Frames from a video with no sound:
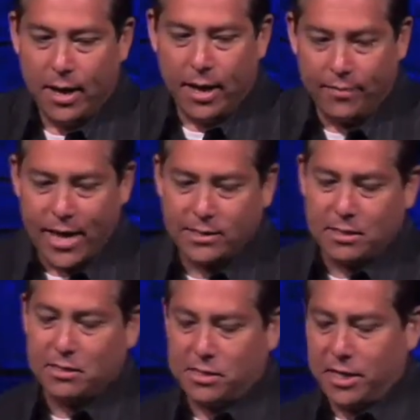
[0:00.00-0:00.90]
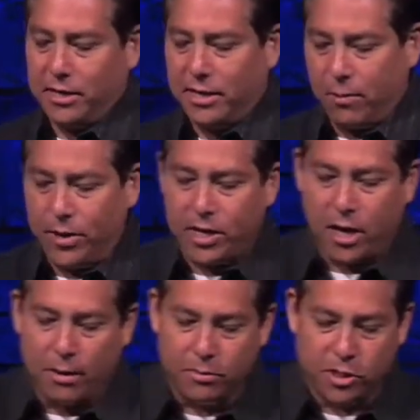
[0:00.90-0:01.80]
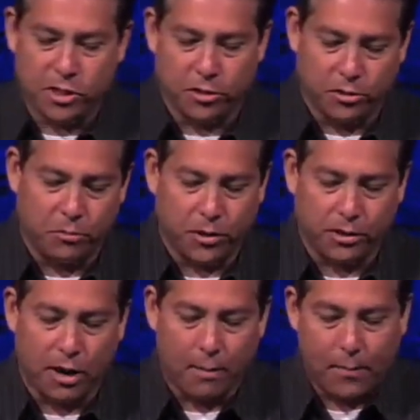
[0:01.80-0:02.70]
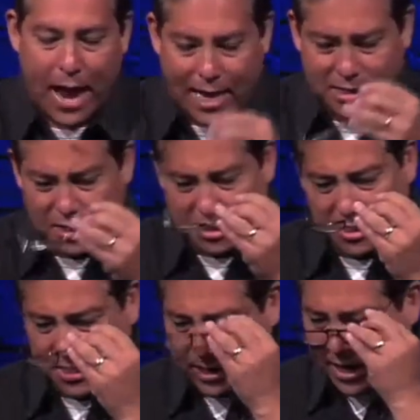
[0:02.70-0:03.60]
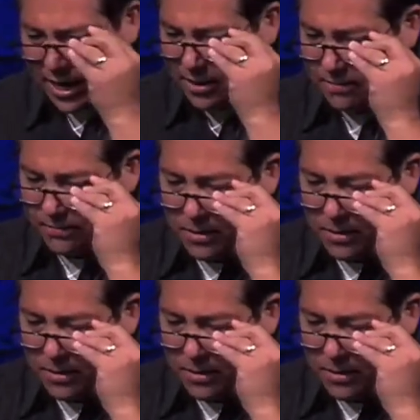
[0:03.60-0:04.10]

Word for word: And that's the scene that we come to with our passage today.